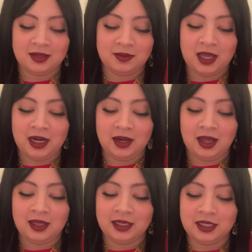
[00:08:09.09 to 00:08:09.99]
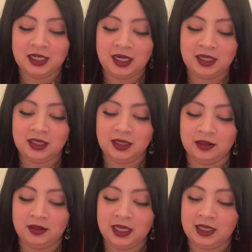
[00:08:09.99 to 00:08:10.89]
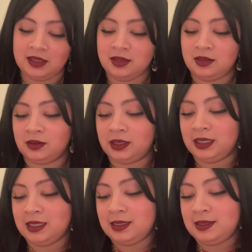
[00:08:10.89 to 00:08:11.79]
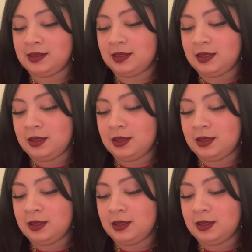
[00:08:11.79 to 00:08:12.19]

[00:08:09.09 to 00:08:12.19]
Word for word: or some kind of knowledge shared to you. King of Swords.